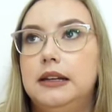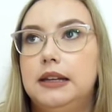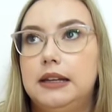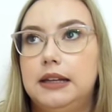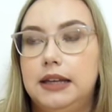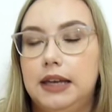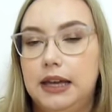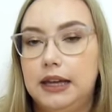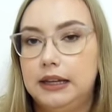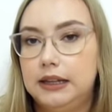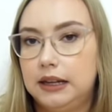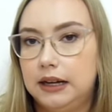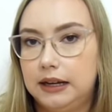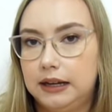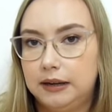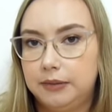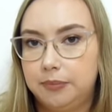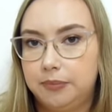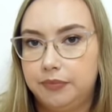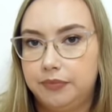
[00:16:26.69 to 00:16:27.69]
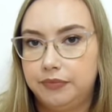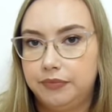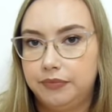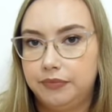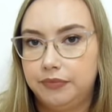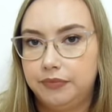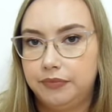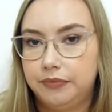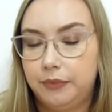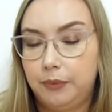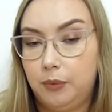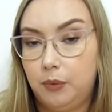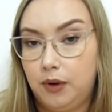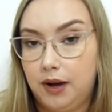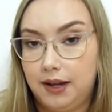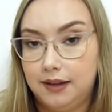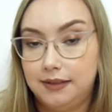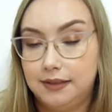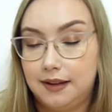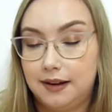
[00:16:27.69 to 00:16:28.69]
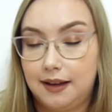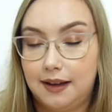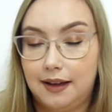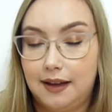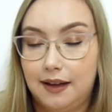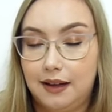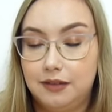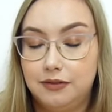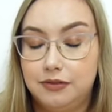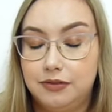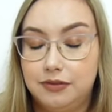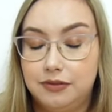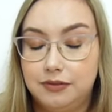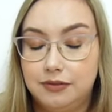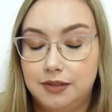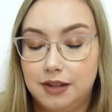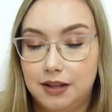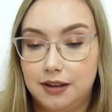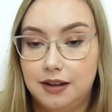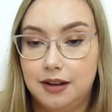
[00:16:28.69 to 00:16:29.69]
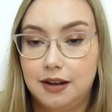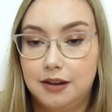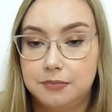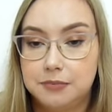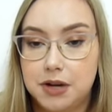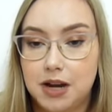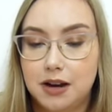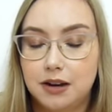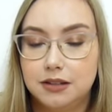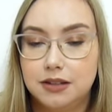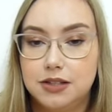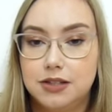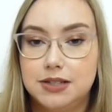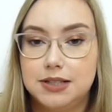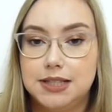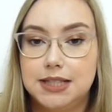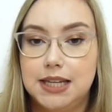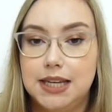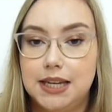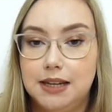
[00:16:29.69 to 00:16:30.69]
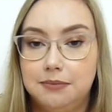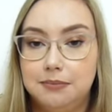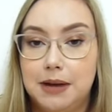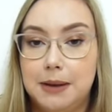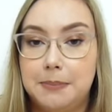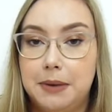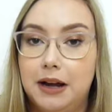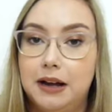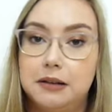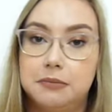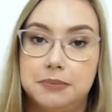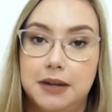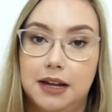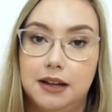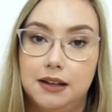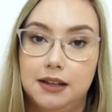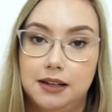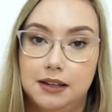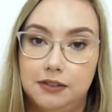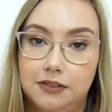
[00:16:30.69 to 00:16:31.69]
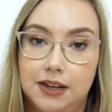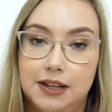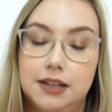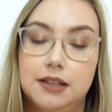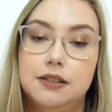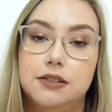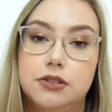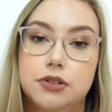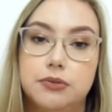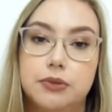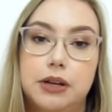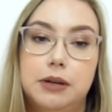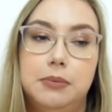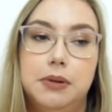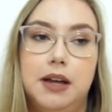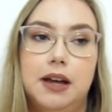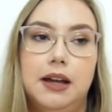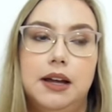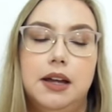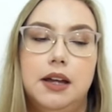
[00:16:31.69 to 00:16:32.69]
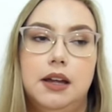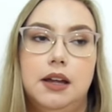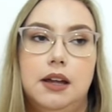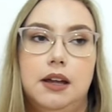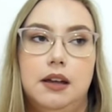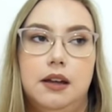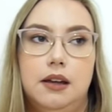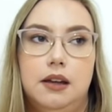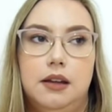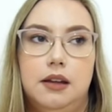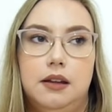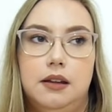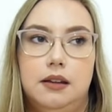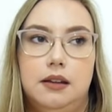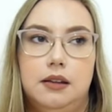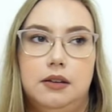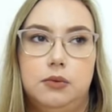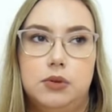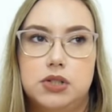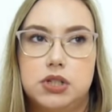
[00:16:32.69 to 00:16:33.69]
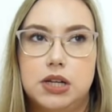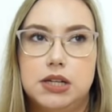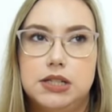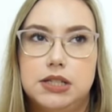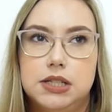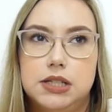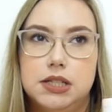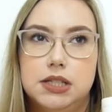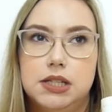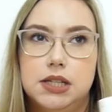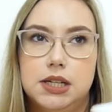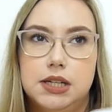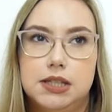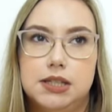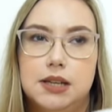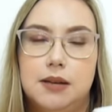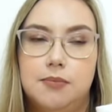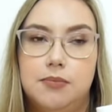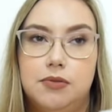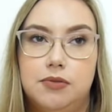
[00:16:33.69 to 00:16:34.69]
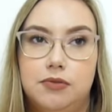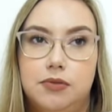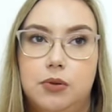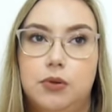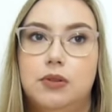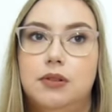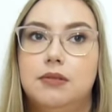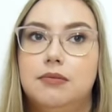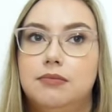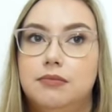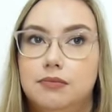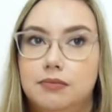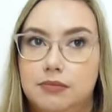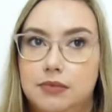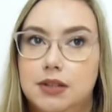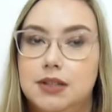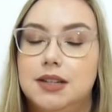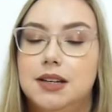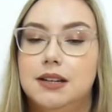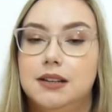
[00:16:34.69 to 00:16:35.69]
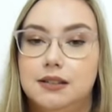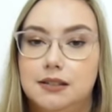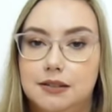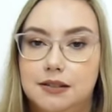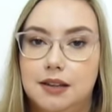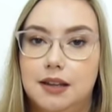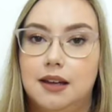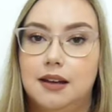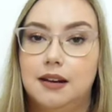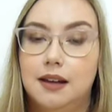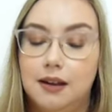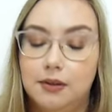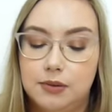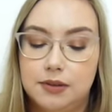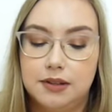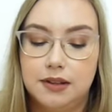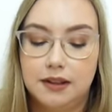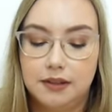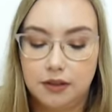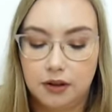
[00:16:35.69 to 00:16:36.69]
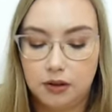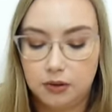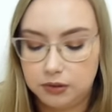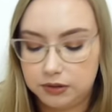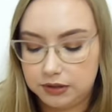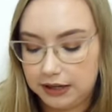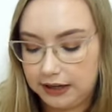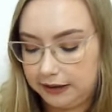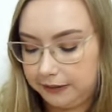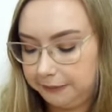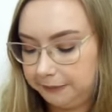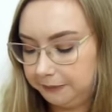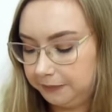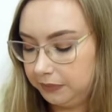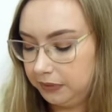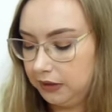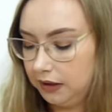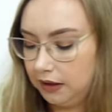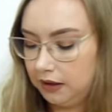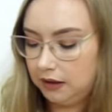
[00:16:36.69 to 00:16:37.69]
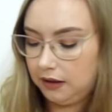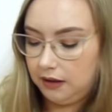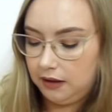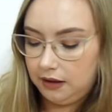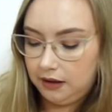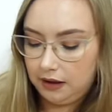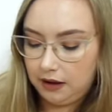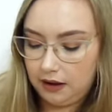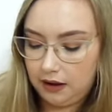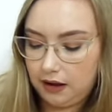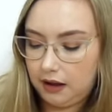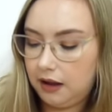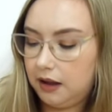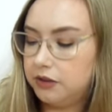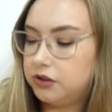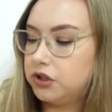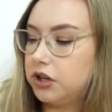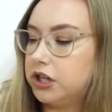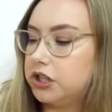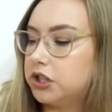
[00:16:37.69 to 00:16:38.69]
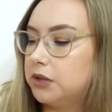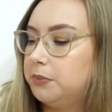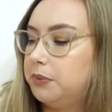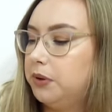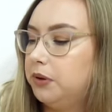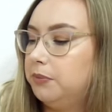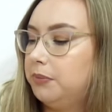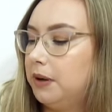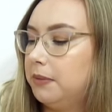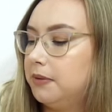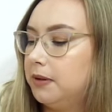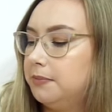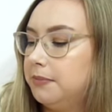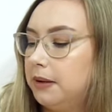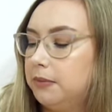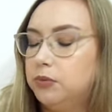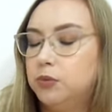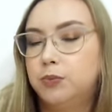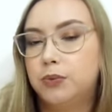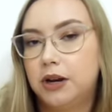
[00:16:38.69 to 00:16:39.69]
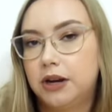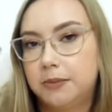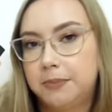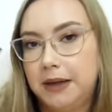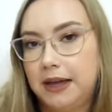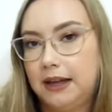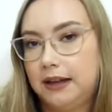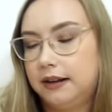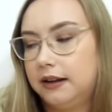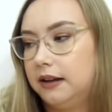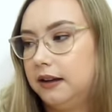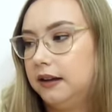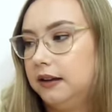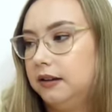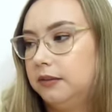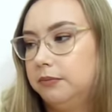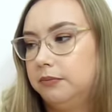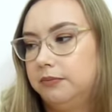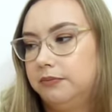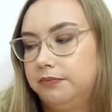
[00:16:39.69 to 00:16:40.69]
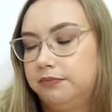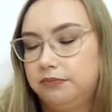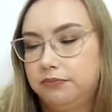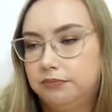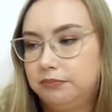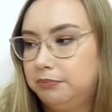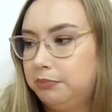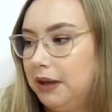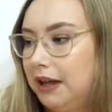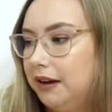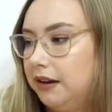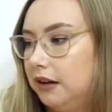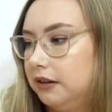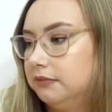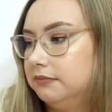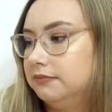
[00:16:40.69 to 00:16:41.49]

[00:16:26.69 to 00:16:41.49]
Key Lime one that I have, that I'm currently using, in my park bag if I needed to reapply, which I didn't except for the days that I was there the whole day. Dry shampoo, Bumble and Bubble Predator powder.